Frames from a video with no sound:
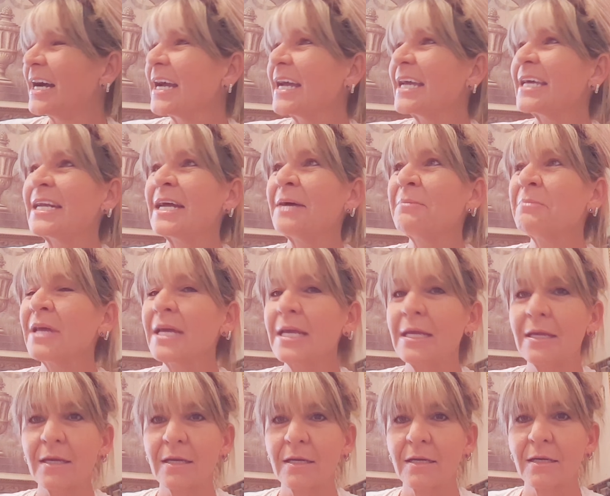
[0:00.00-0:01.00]
and i'm
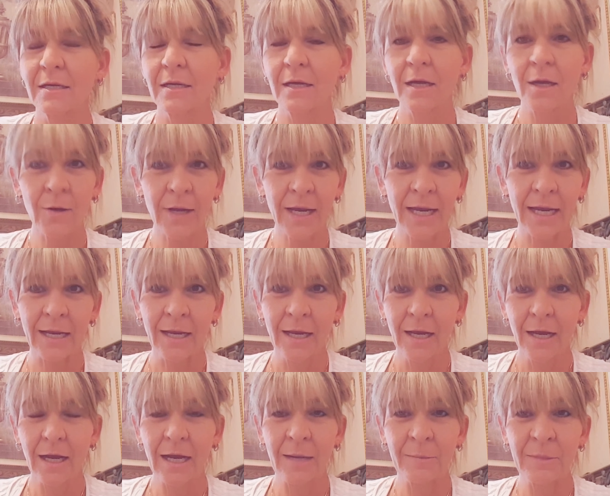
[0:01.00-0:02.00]
like okay,
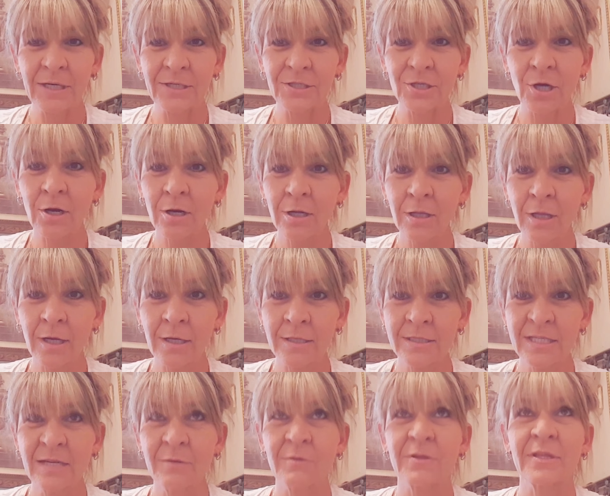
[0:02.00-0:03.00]
I'm in a dark
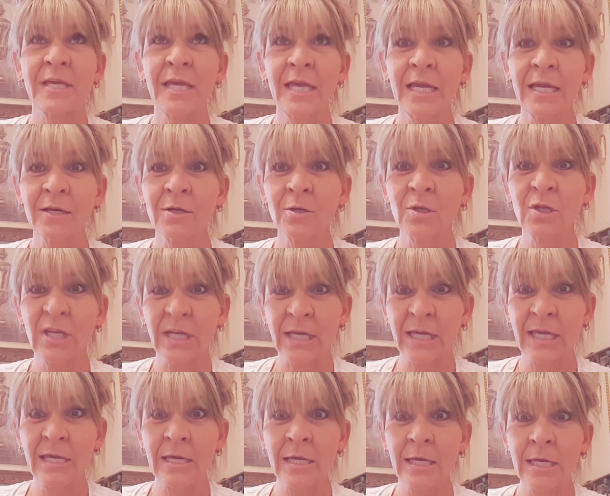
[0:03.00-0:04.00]
closet with a candle and a
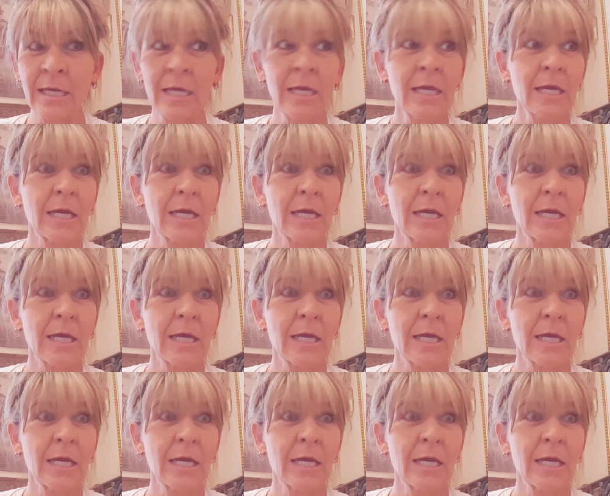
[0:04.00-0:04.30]
key,